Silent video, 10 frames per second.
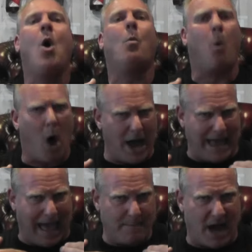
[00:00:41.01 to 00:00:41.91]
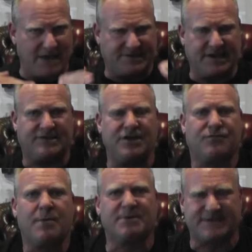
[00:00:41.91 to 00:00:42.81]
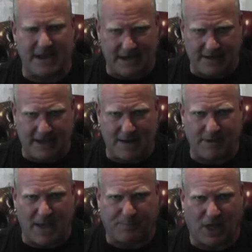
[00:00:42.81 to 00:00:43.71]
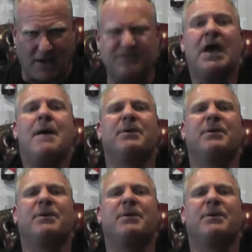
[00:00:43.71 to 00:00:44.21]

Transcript: Why am I 63% in the NBA playoffs?